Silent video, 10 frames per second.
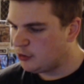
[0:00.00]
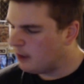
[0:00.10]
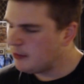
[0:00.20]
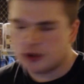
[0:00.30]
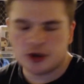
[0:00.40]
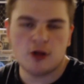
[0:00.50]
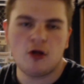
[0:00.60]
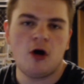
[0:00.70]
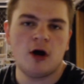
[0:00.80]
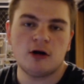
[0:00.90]
So I'm not gonna
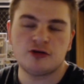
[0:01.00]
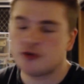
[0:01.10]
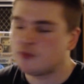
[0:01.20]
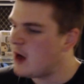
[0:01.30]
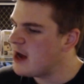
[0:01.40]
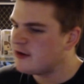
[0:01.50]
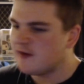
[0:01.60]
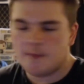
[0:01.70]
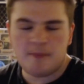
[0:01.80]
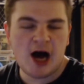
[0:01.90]
lie, I just went
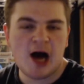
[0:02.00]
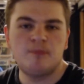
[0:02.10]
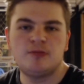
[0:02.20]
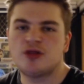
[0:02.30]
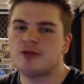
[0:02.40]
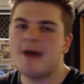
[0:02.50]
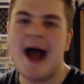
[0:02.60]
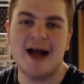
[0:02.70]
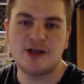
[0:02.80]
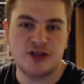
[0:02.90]
to the pub,
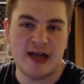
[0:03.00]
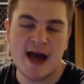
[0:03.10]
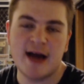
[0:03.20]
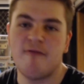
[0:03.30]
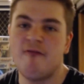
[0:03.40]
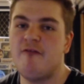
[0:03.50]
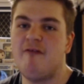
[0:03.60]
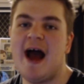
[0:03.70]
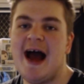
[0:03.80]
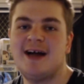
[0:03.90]
smashed down a
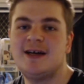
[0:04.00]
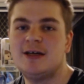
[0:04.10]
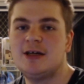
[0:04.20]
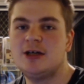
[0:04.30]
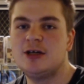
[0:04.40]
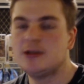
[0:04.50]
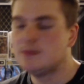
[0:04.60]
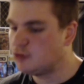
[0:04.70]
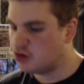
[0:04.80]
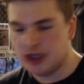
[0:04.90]
fat
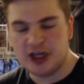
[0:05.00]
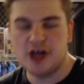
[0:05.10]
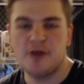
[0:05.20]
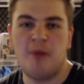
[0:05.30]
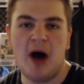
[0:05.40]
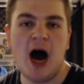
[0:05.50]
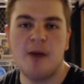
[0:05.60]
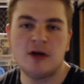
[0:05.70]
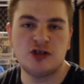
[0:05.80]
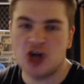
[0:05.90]
chicken
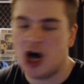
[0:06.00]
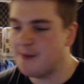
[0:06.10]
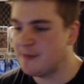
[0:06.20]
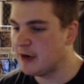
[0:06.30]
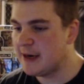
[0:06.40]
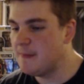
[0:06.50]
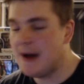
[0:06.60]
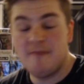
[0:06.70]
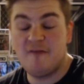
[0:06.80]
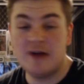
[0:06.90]
parmajama, and
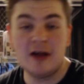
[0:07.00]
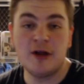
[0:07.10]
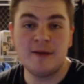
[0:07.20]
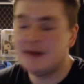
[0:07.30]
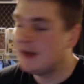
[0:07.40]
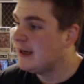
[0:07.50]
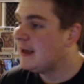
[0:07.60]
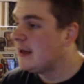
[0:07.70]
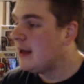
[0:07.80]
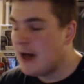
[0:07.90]
am feeling,
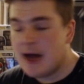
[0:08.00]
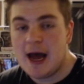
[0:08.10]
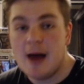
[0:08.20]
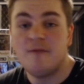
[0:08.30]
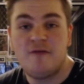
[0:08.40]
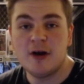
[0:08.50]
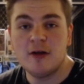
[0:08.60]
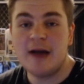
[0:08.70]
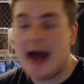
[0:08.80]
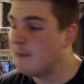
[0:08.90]
am
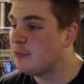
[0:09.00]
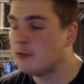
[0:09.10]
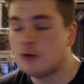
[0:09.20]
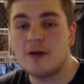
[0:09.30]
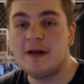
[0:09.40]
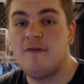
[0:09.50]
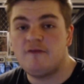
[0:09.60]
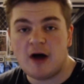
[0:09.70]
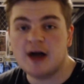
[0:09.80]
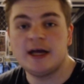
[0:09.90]
feeling absolutely
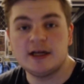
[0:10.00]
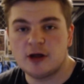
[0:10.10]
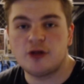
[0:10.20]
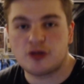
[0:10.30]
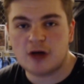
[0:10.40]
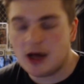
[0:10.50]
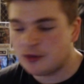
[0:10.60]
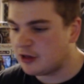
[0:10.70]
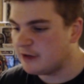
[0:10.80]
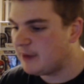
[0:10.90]

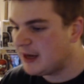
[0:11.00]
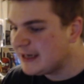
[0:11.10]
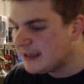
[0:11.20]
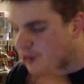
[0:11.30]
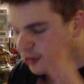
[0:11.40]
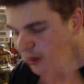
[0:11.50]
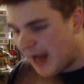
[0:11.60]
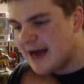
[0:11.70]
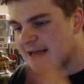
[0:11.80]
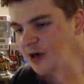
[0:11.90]
disgusting. But in
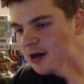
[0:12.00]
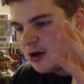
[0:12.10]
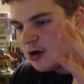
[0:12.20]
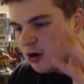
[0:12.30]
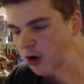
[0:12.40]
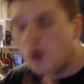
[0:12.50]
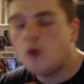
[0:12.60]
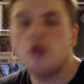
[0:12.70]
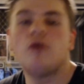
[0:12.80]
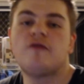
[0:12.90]
saying
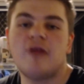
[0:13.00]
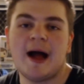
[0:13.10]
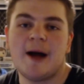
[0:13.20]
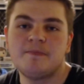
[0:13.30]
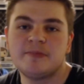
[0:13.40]
all of that,